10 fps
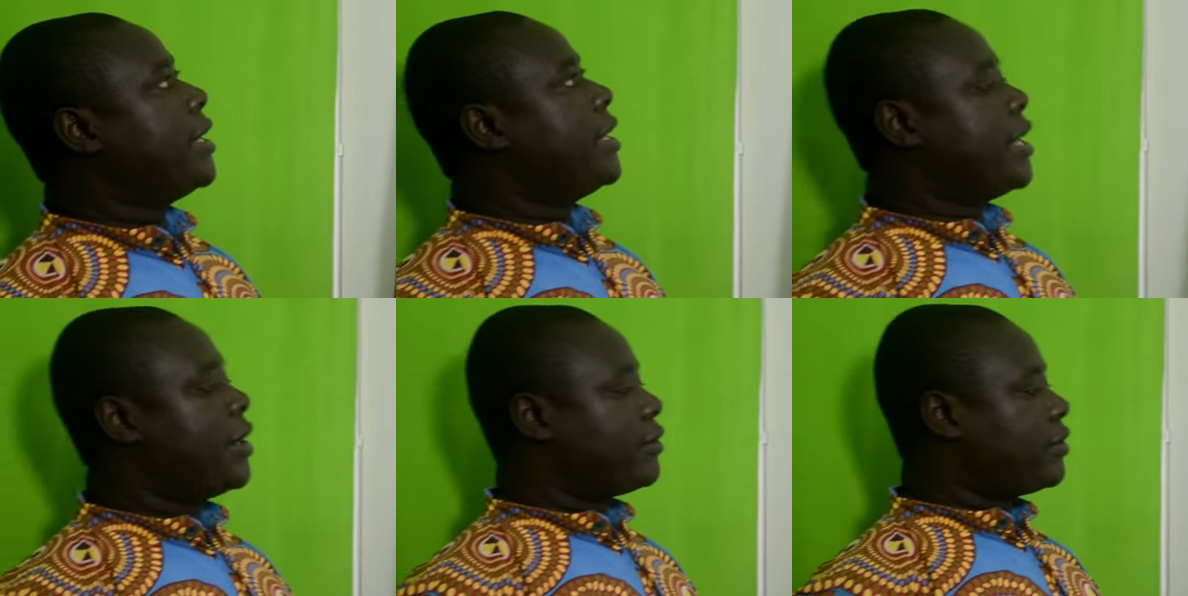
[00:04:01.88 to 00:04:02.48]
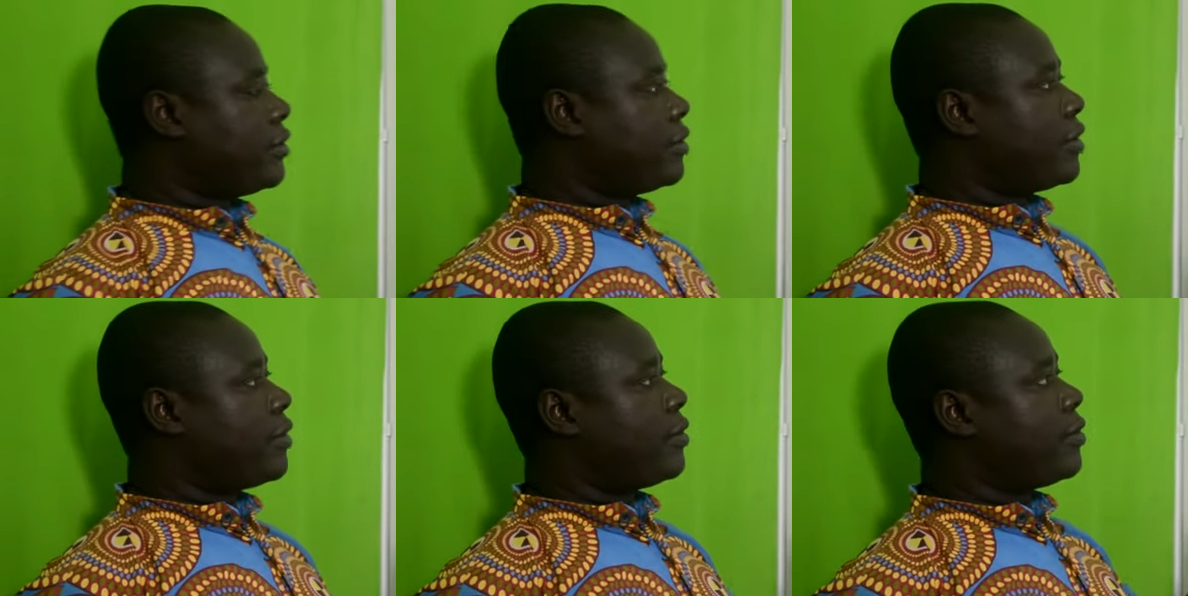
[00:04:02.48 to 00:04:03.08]
Now,
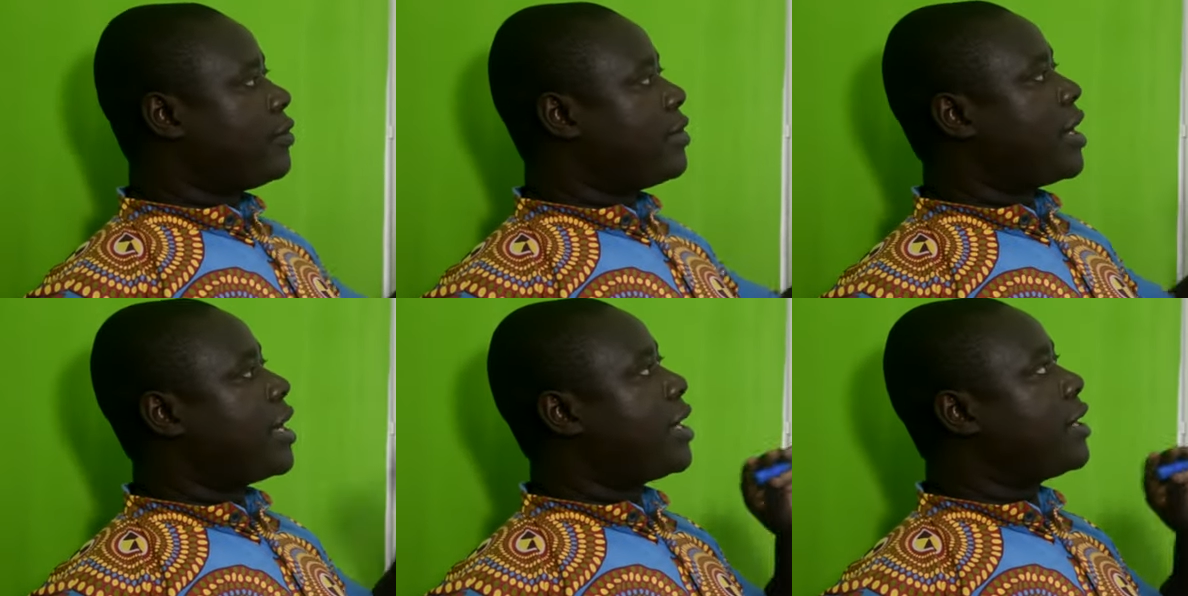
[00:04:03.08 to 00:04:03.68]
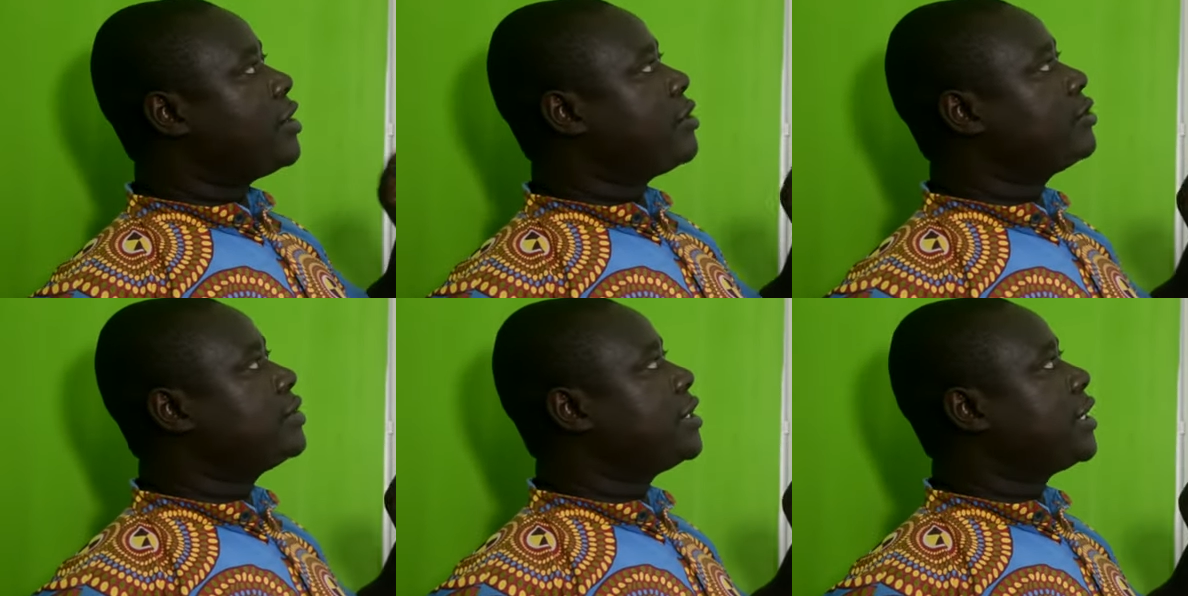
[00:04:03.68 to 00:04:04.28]
we are
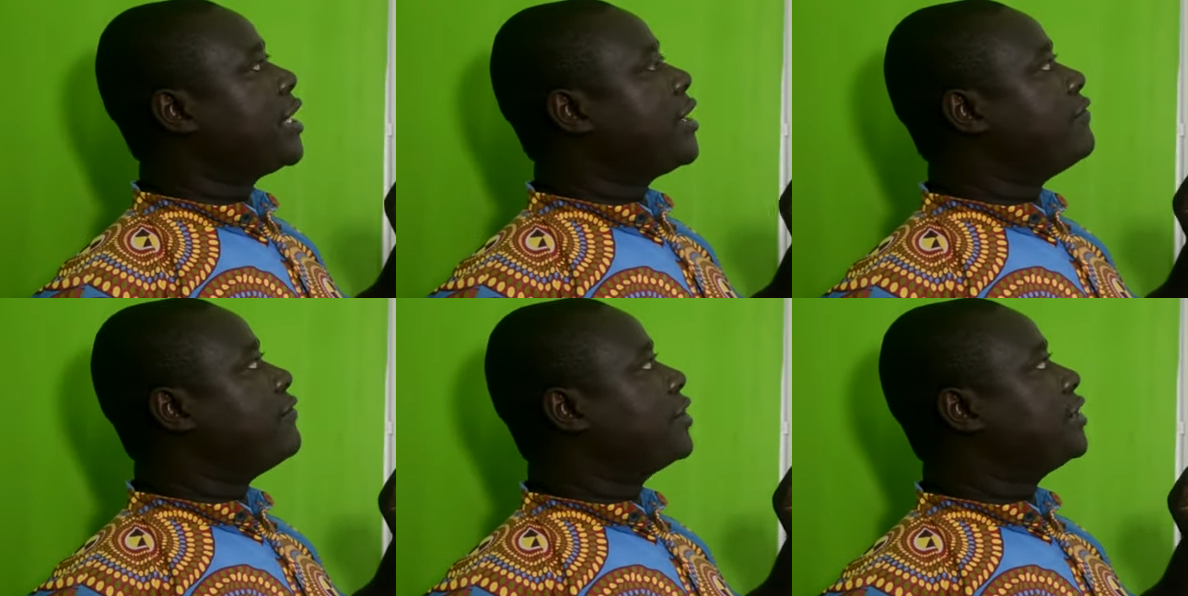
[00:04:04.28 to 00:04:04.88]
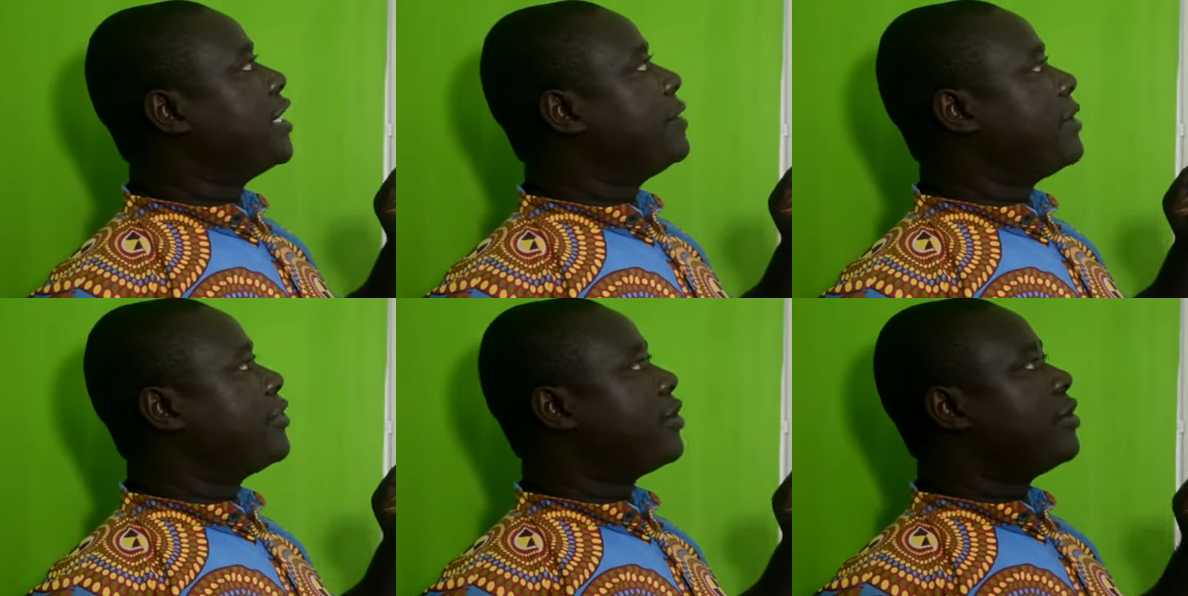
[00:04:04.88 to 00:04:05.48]
using Vogel
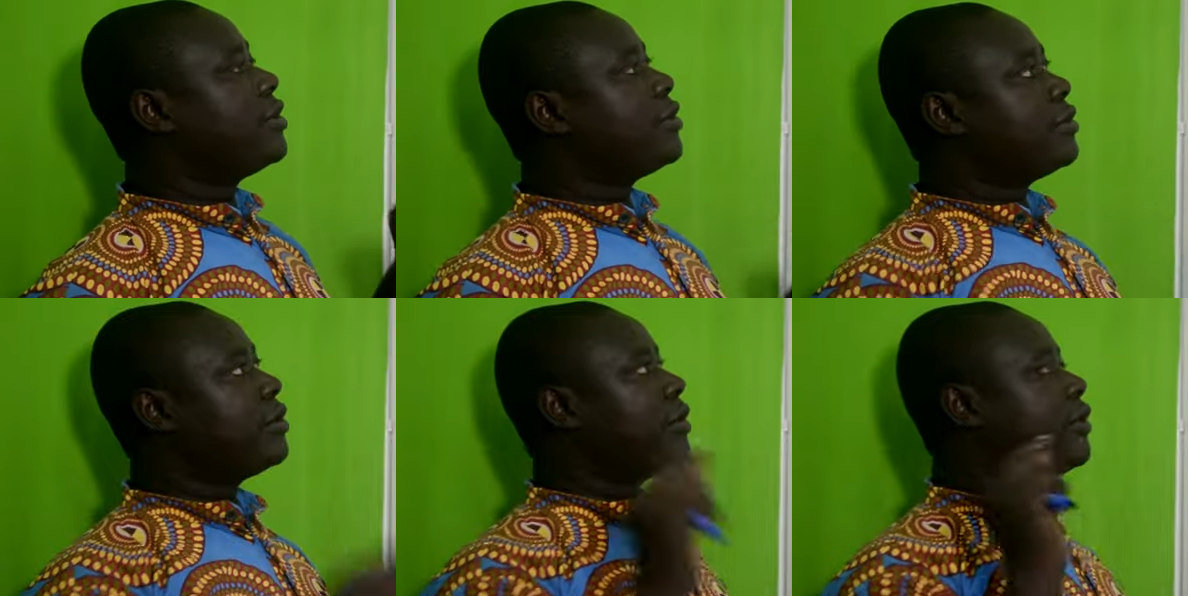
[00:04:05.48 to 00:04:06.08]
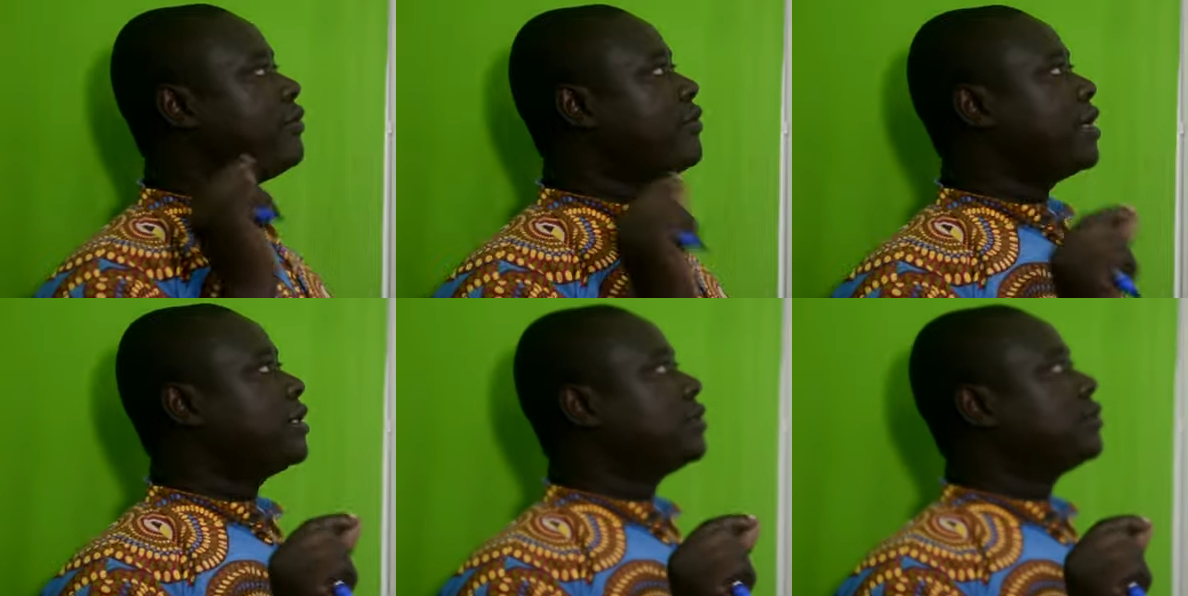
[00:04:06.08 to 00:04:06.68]
method. If you
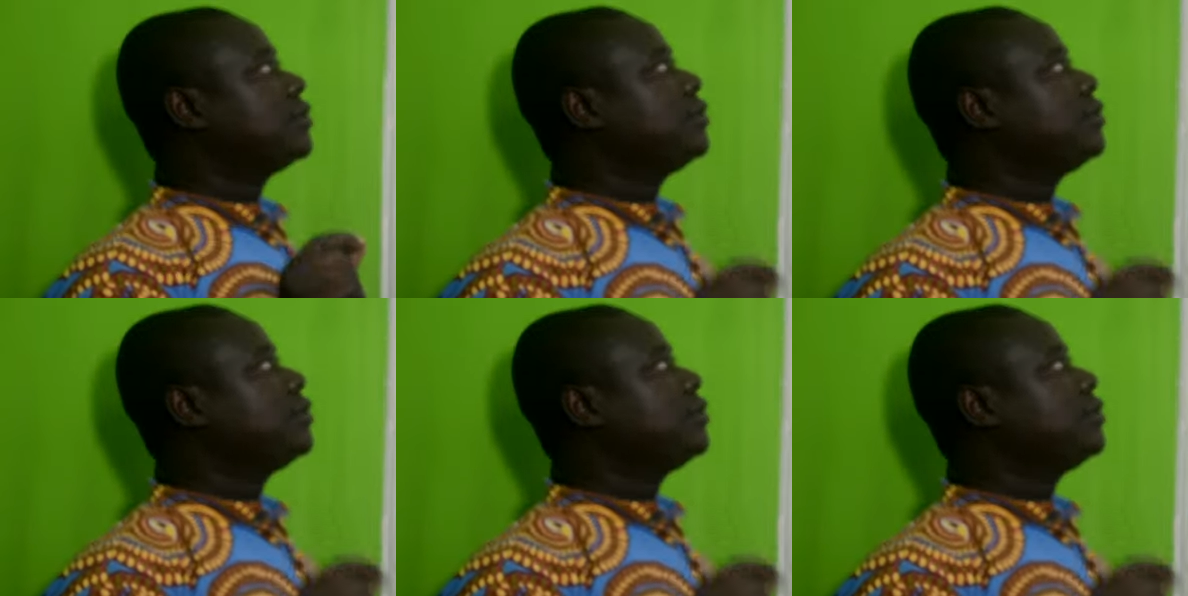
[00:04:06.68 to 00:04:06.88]
want to